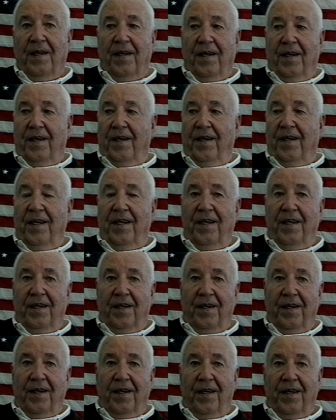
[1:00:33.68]
uh,
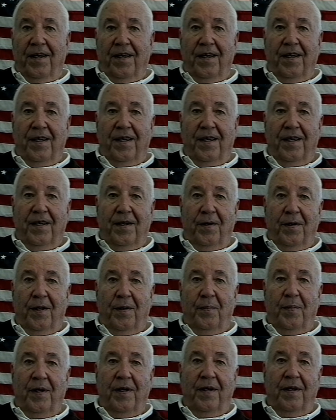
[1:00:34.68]
in the in
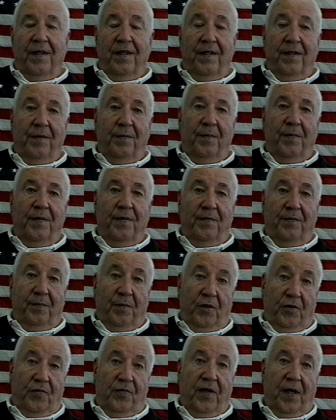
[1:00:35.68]
the in the
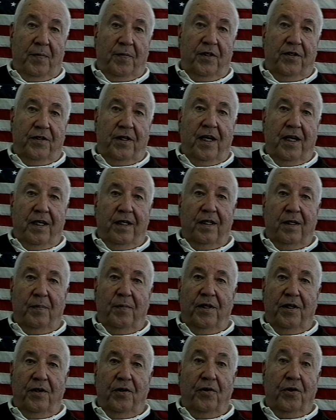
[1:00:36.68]
most famous nightclub
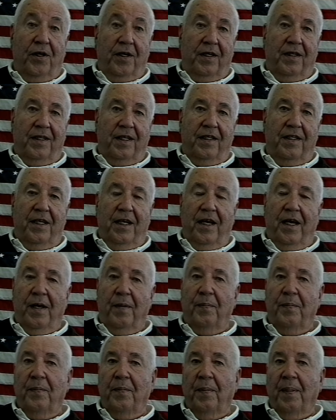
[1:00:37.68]
in New York at the
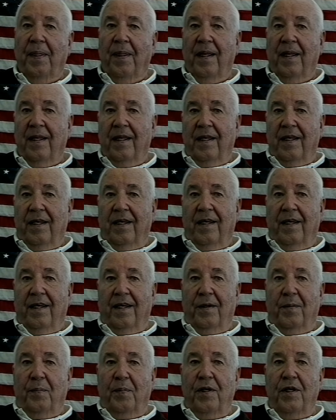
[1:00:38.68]
time, uh,
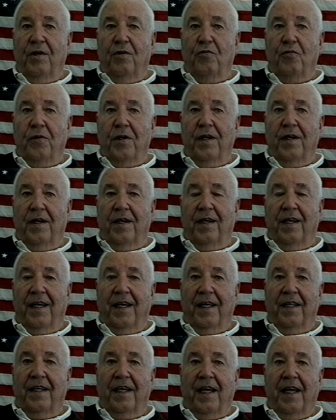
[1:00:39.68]
being treated
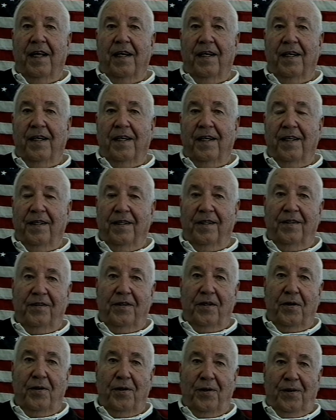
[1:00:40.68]
like that, and
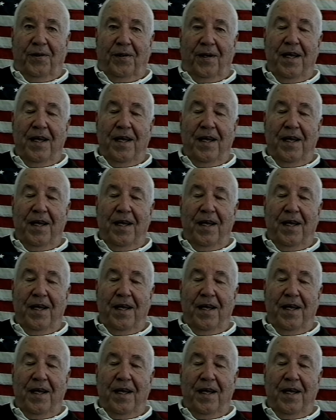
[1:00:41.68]
so